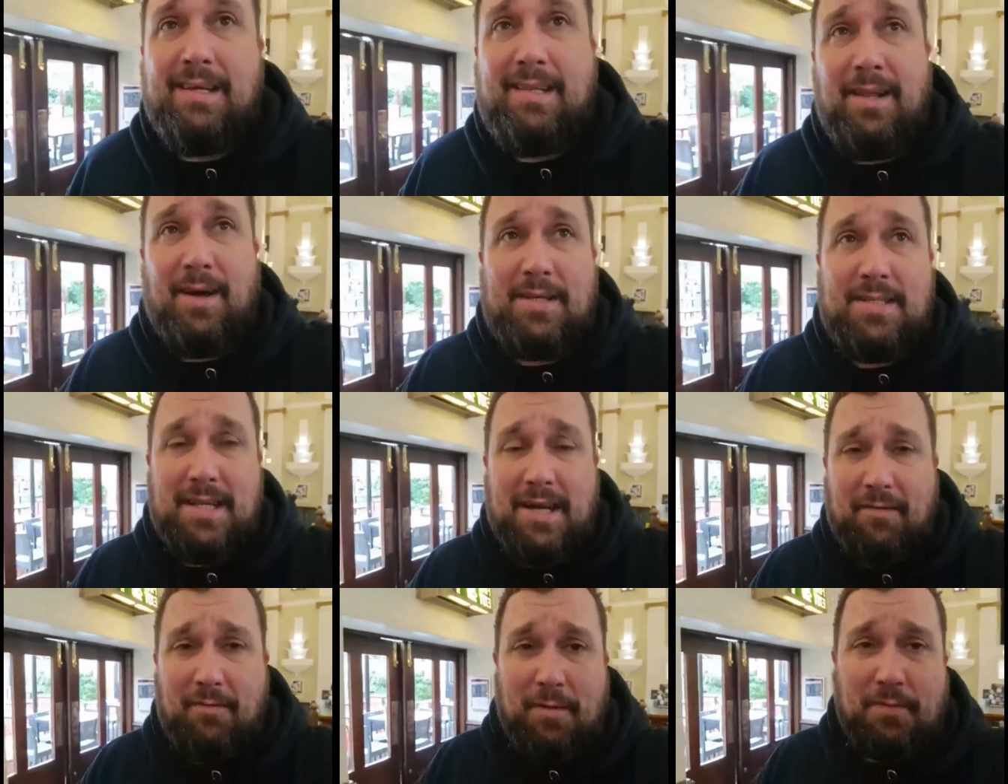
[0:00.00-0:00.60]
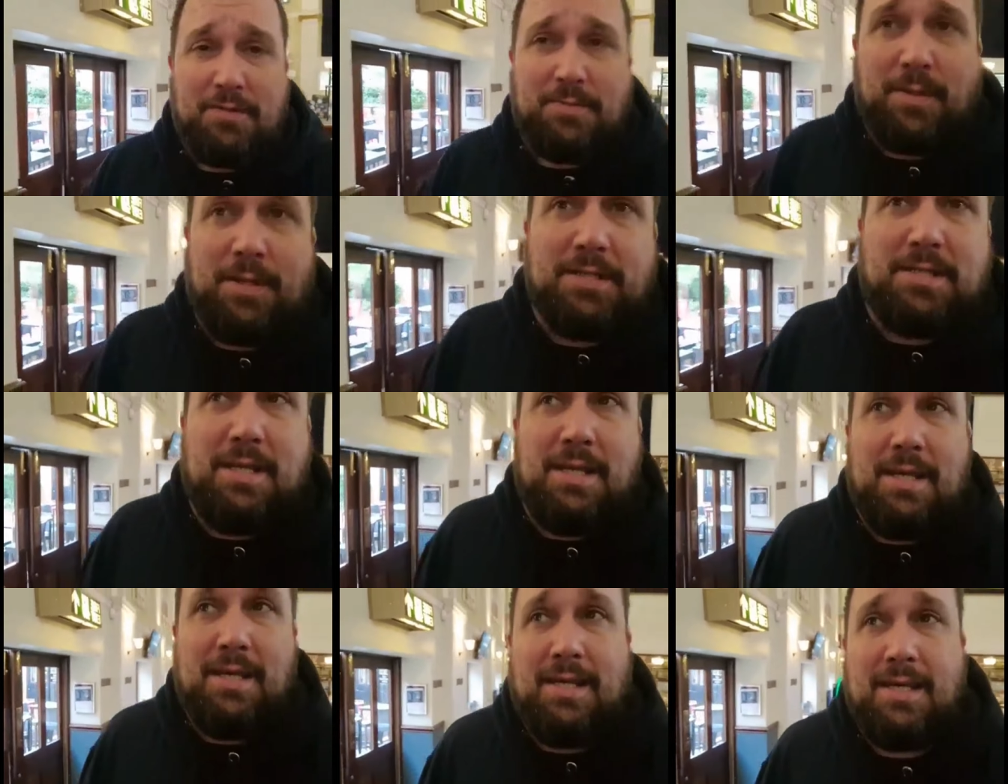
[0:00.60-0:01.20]
Nice enough,
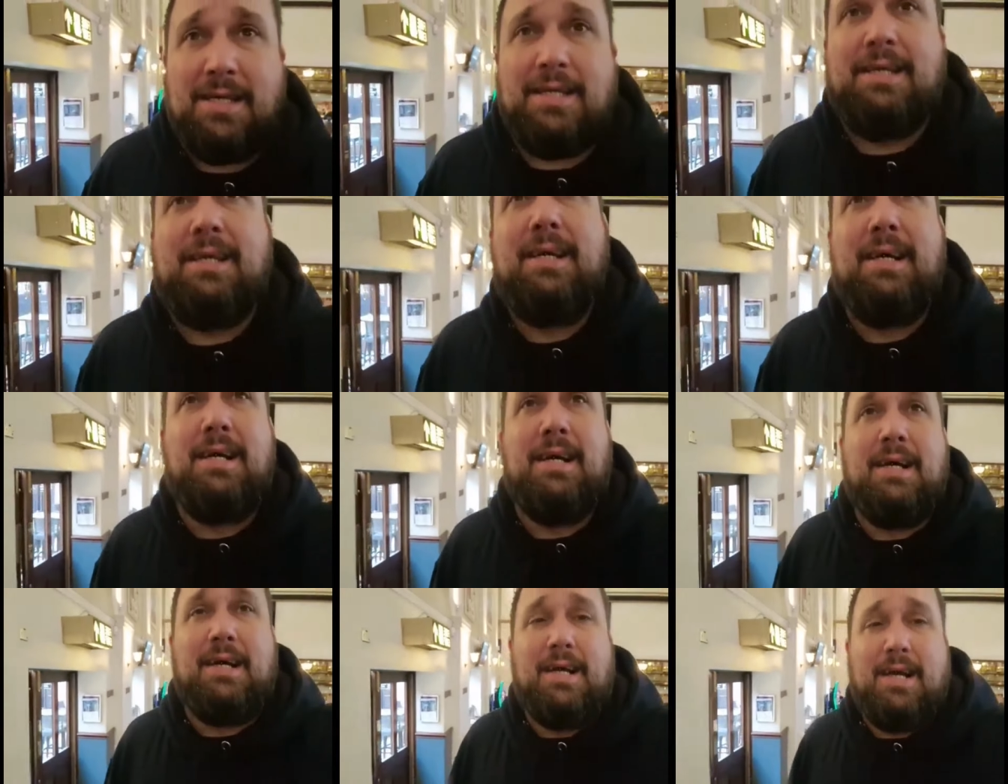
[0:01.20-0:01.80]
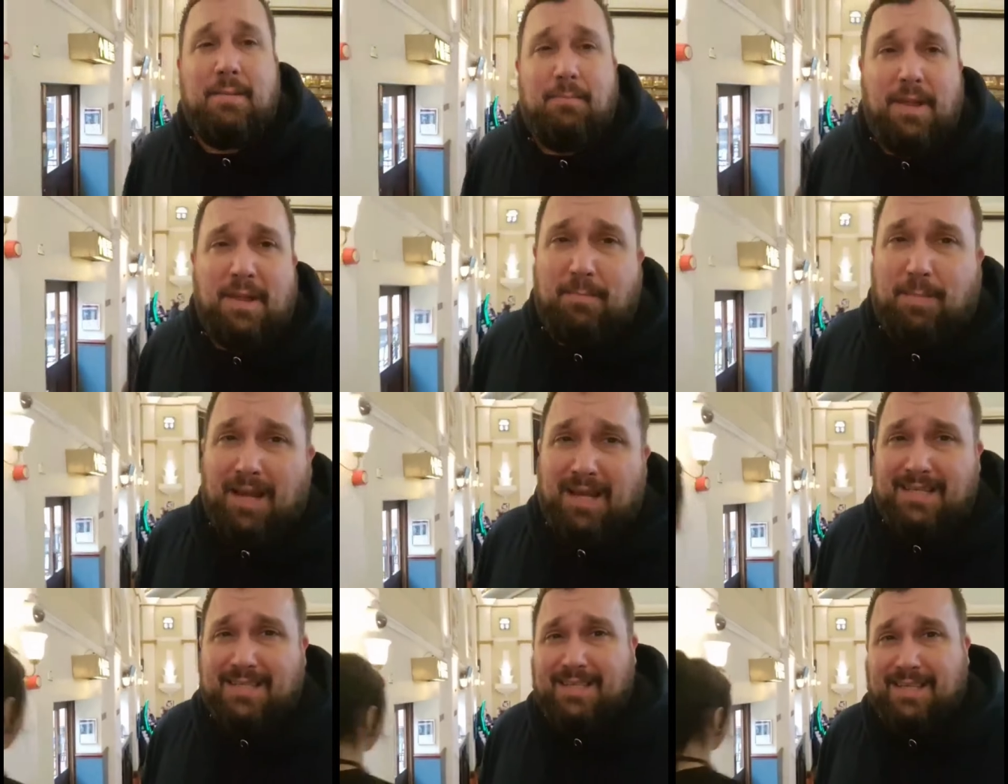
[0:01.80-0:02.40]
Wetherspoons. Big
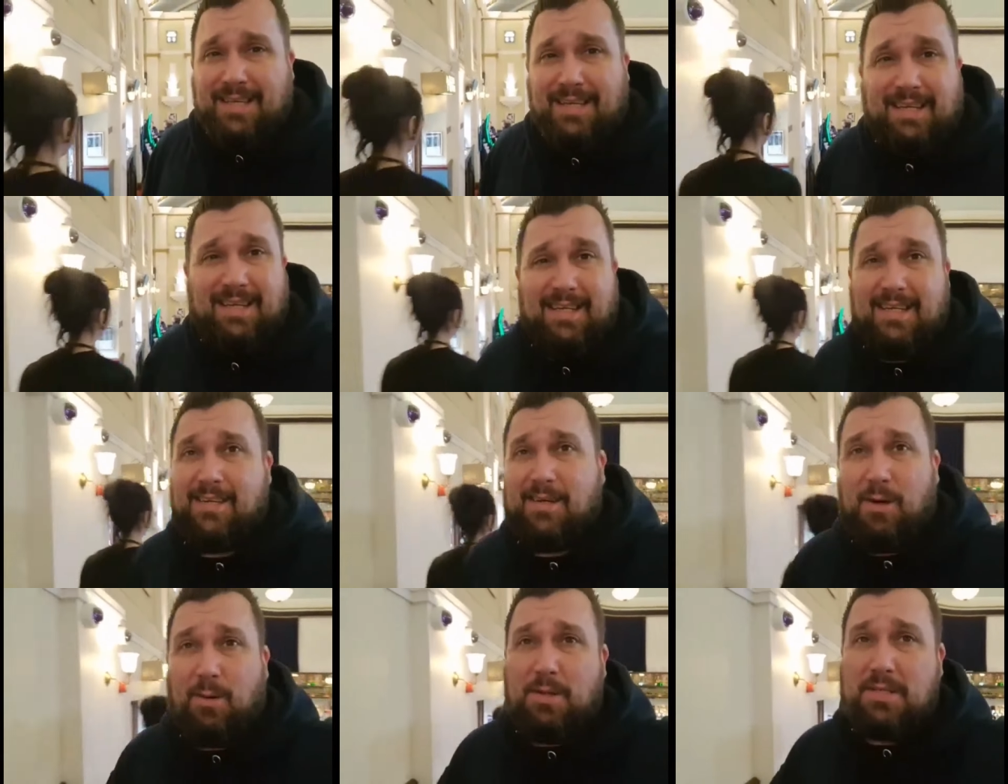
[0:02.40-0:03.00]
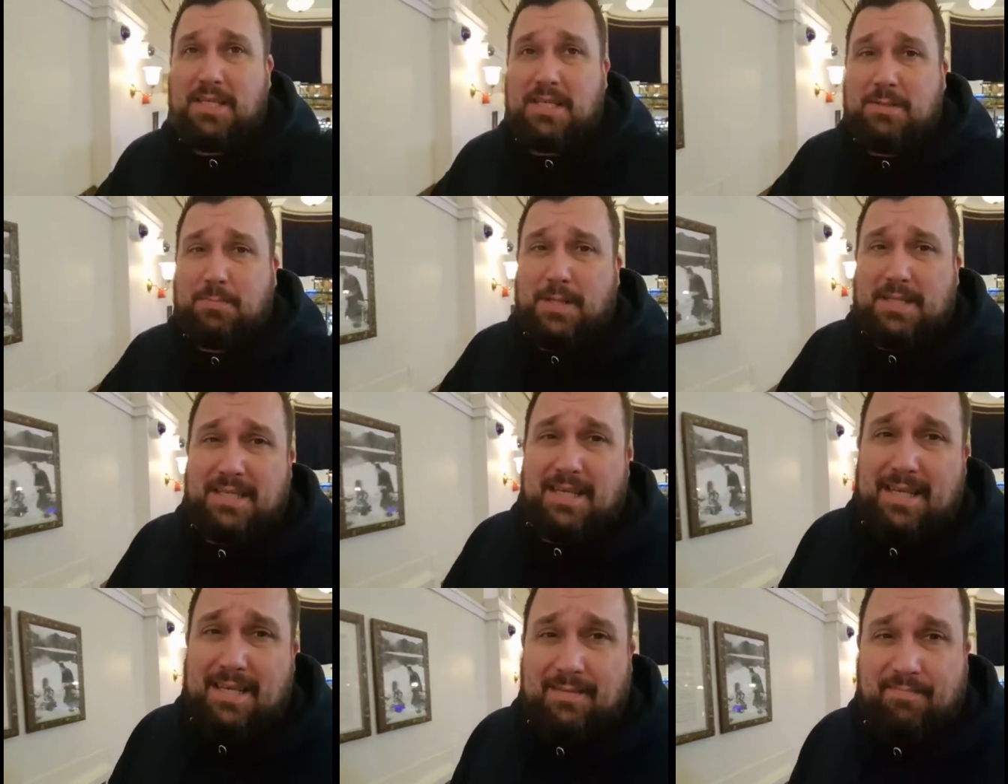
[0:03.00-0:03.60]
place. Always seems
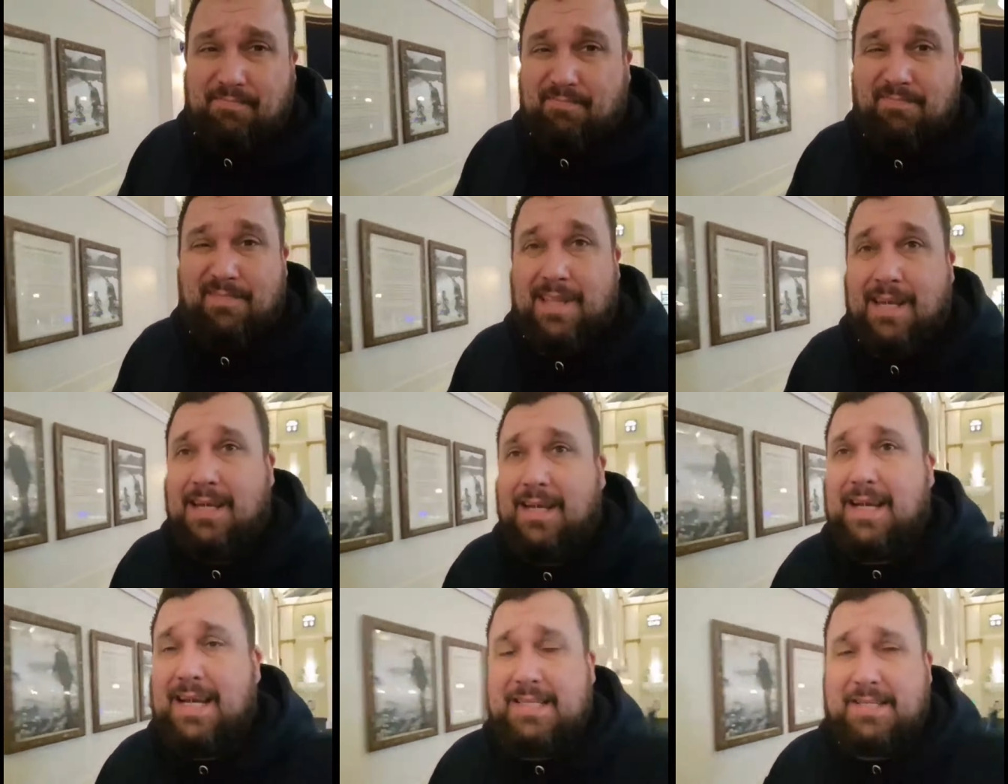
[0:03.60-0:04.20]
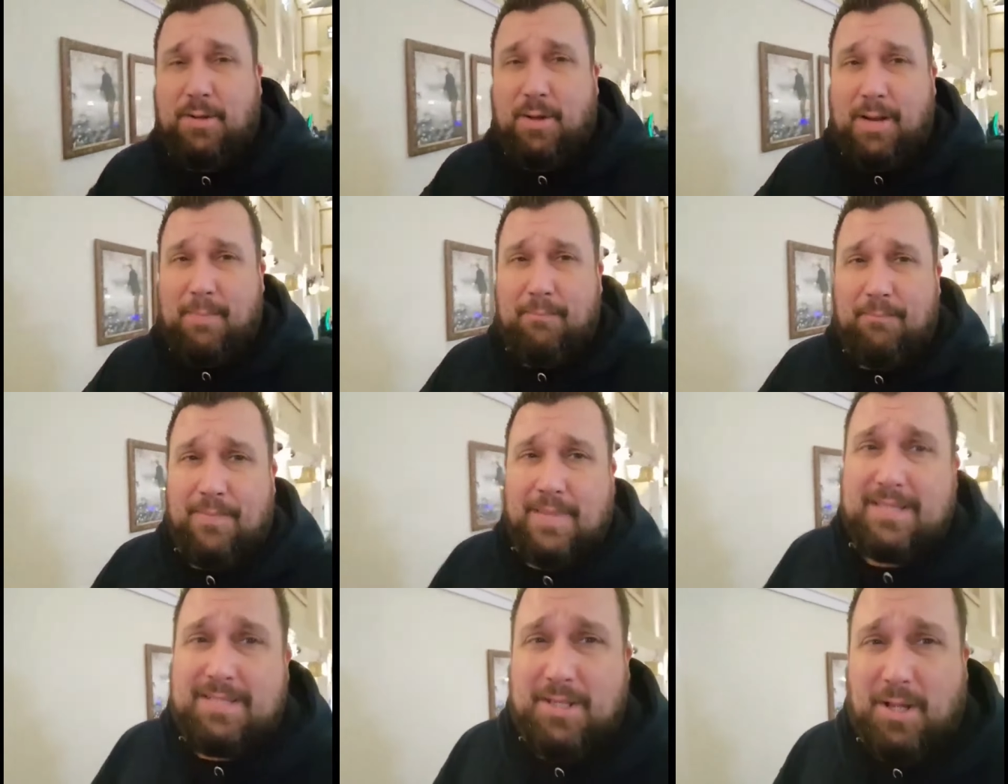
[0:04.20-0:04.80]
busy. So right,
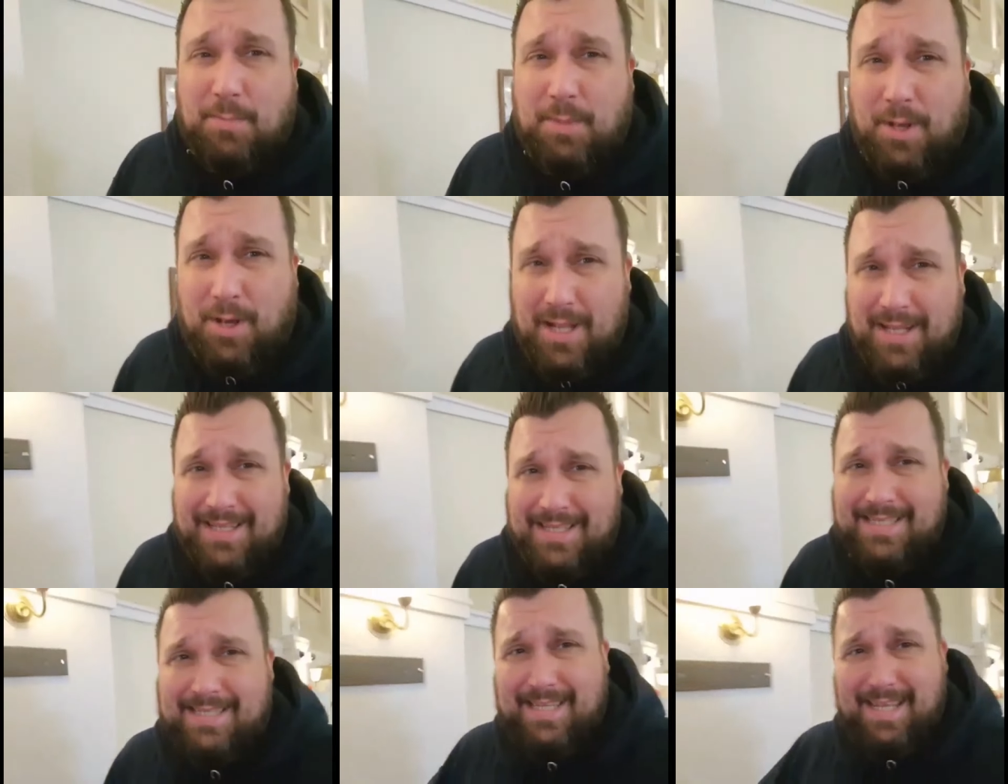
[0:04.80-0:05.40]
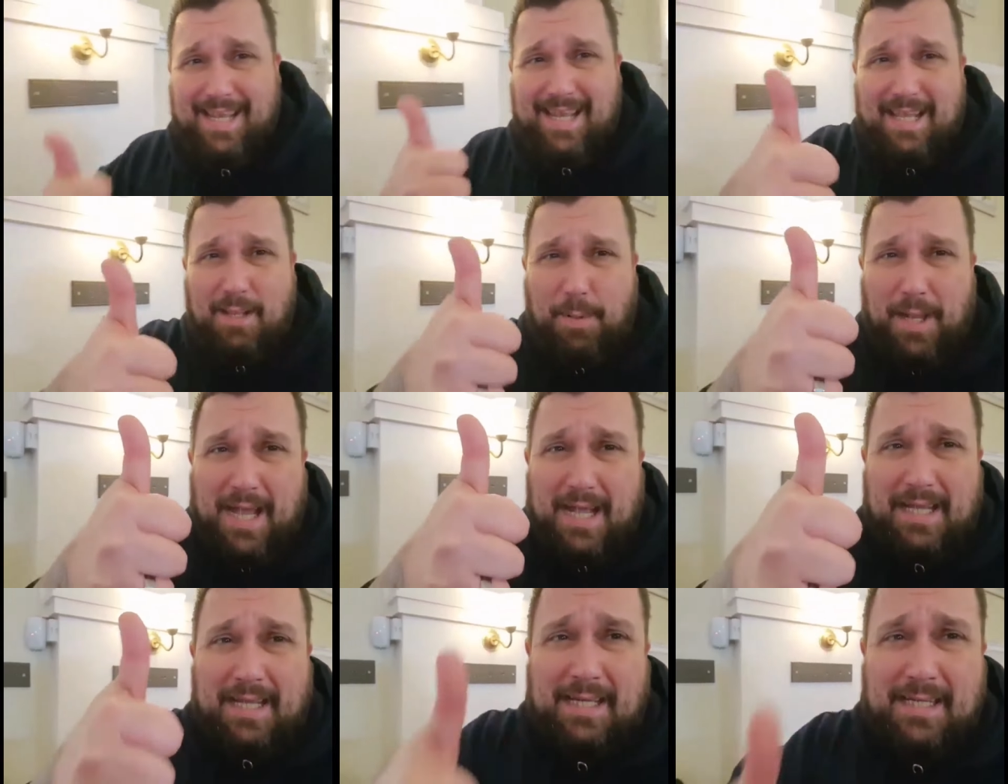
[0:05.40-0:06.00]
stop nine in the
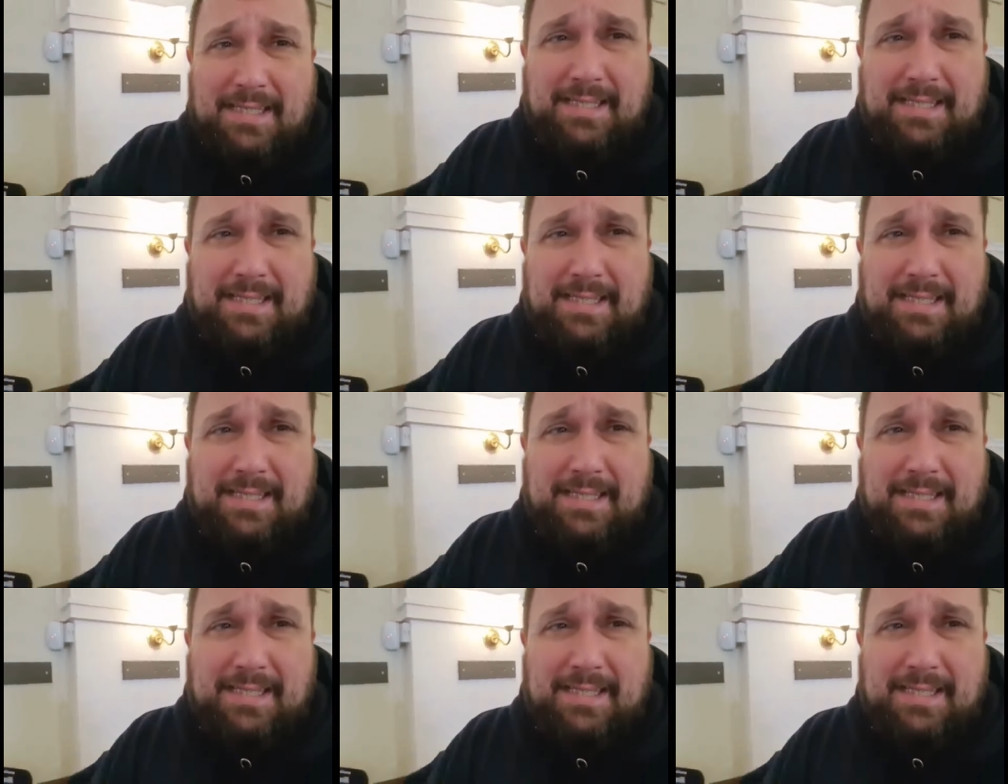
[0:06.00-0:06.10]
back.